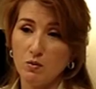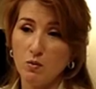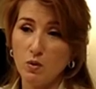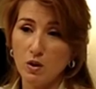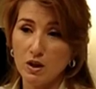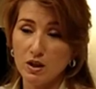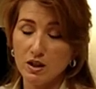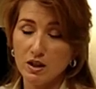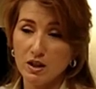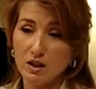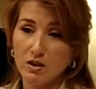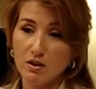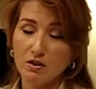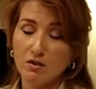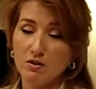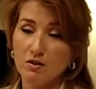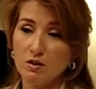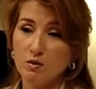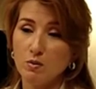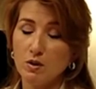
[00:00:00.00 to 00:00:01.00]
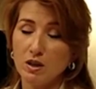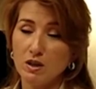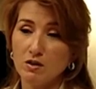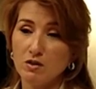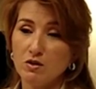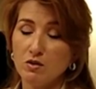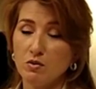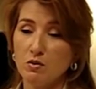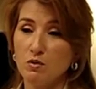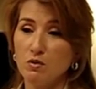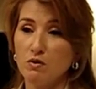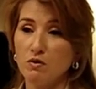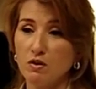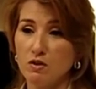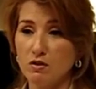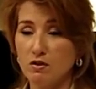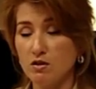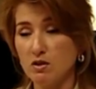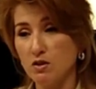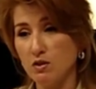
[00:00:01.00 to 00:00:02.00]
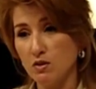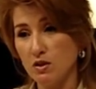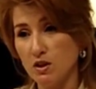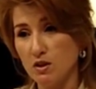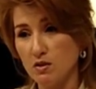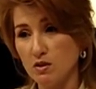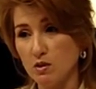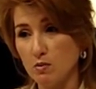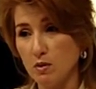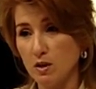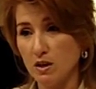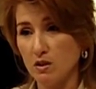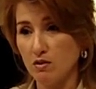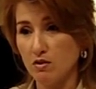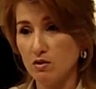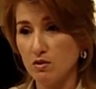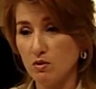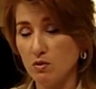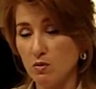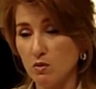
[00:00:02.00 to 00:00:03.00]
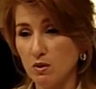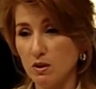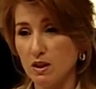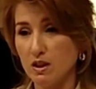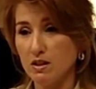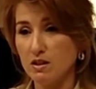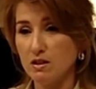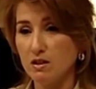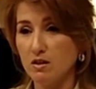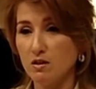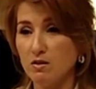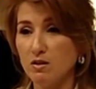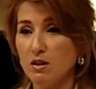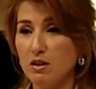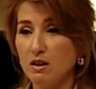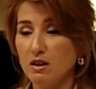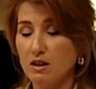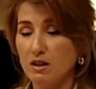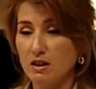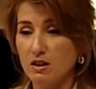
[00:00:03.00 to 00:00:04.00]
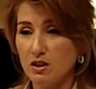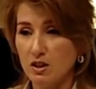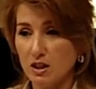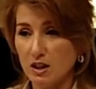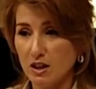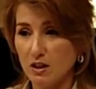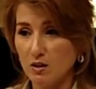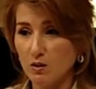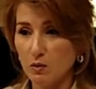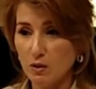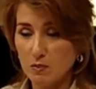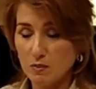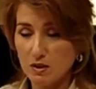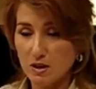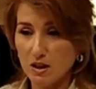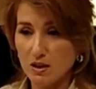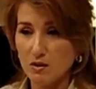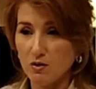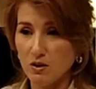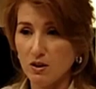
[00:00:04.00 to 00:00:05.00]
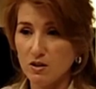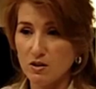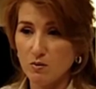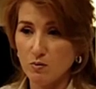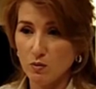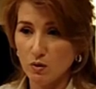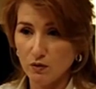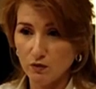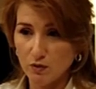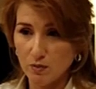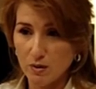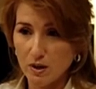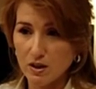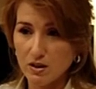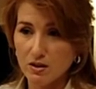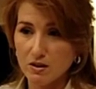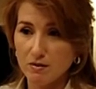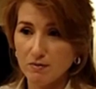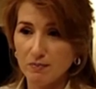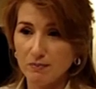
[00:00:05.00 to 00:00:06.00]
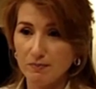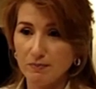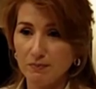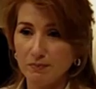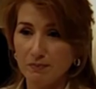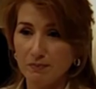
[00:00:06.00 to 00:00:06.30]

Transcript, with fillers: it's one year to be in the school versus two years to be in their schooling. So check out the website and you'll get some more information.